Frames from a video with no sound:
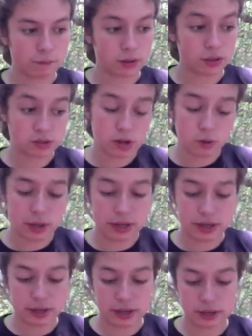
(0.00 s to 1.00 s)
A sewing
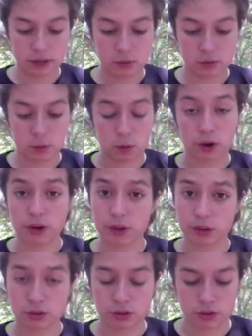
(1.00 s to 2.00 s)
kit would work
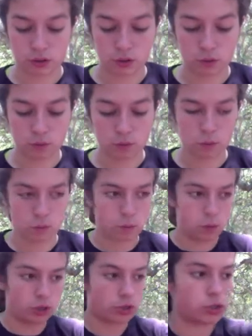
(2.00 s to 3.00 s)
too,
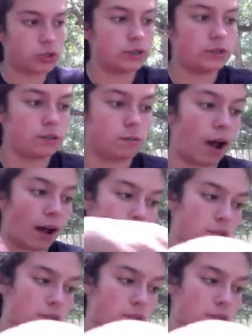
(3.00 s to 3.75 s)
which this is my